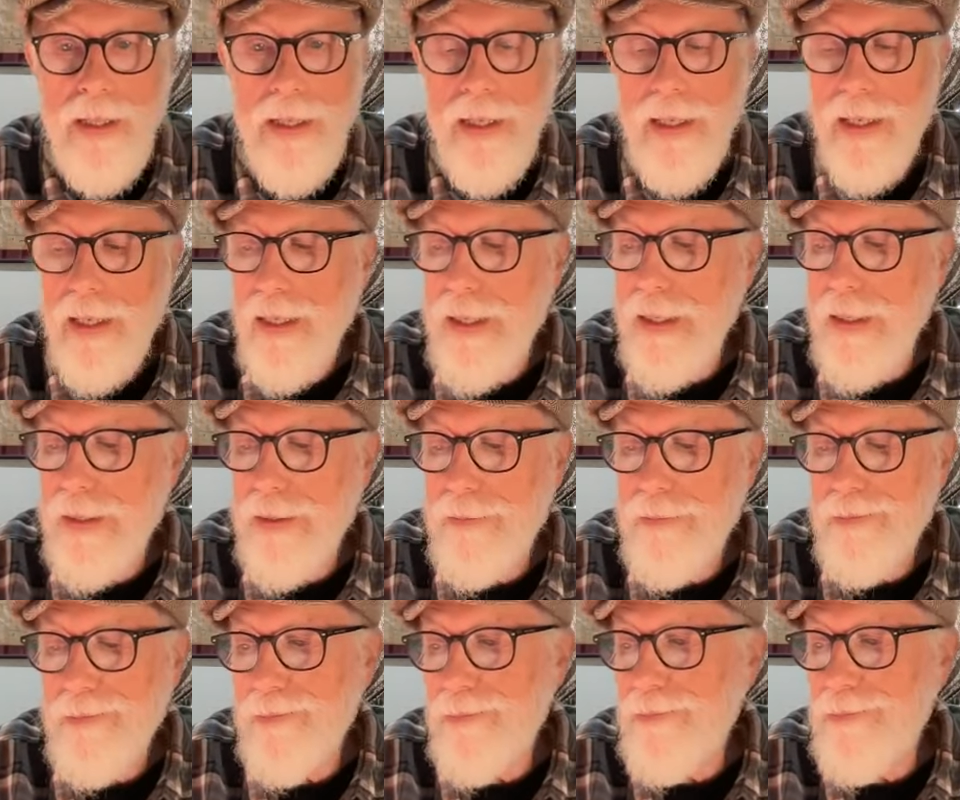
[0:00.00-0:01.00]

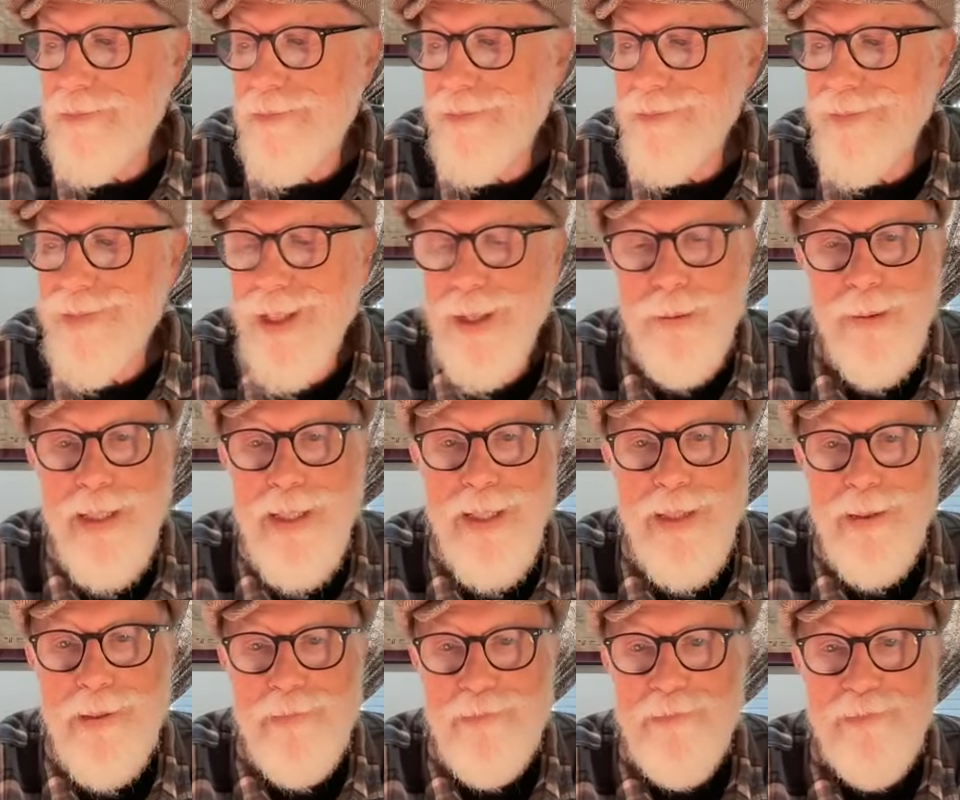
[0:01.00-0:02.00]
the
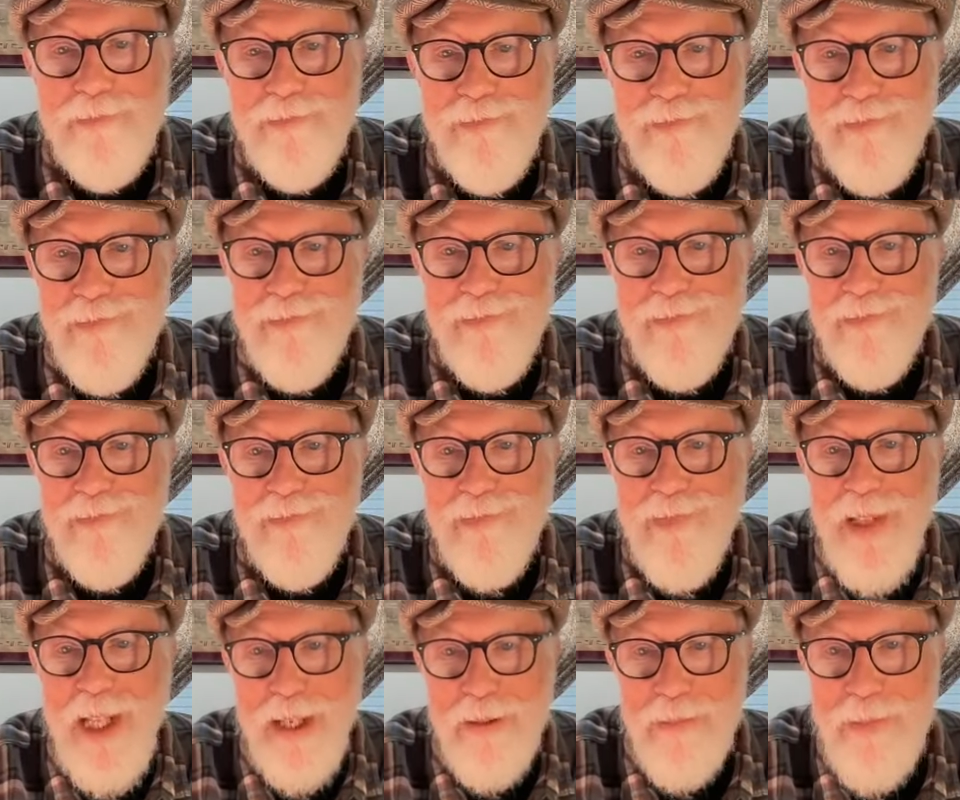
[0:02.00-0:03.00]
only
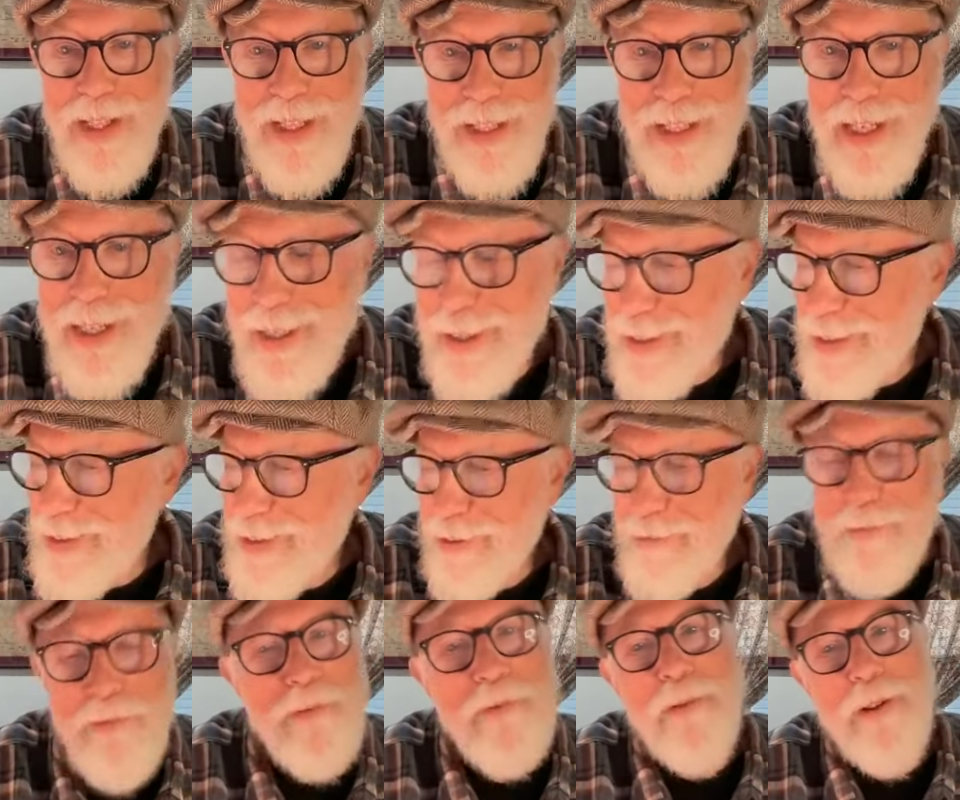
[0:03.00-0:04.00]
hymn that I
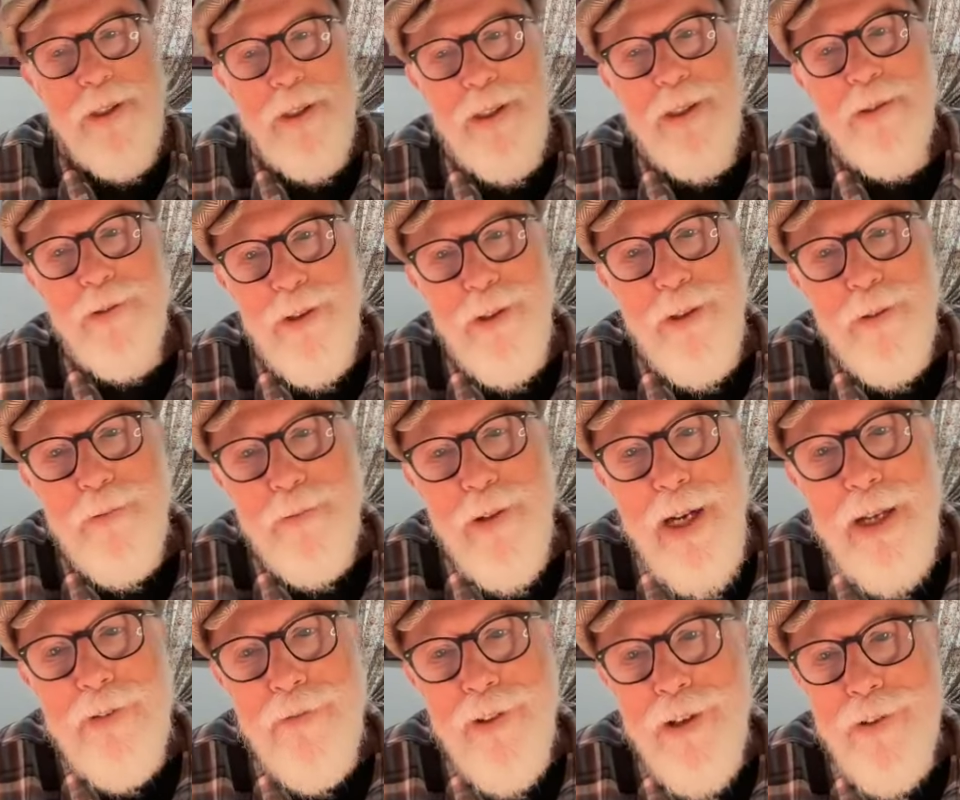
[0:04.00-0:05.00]
would consider
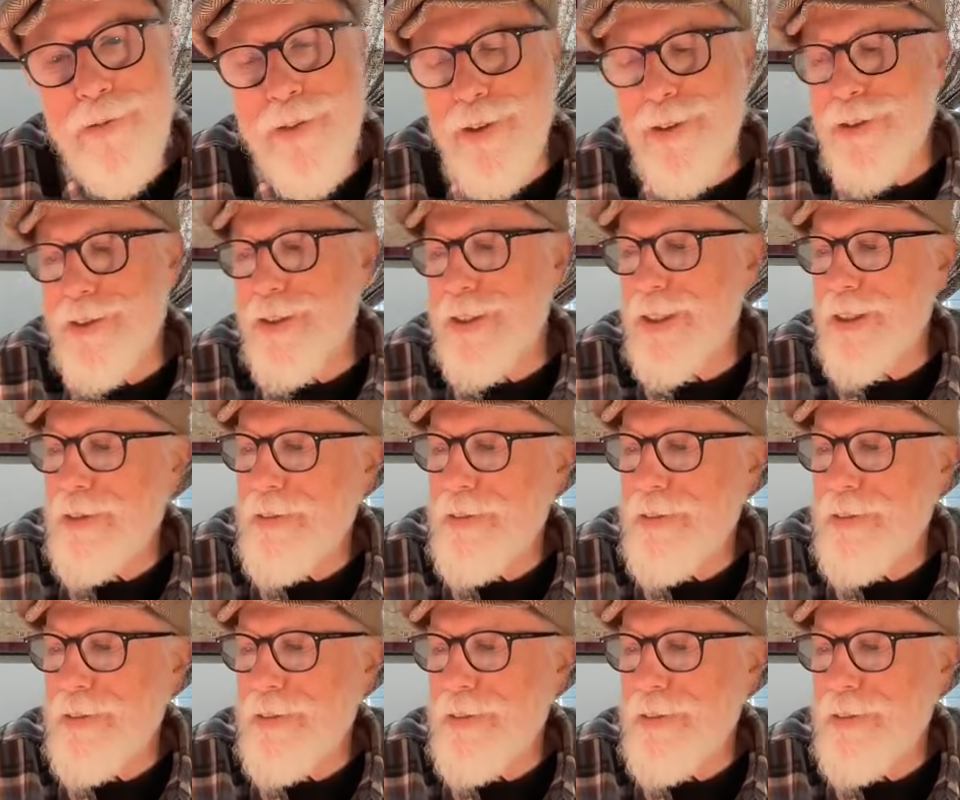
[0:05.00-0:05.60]
my favorite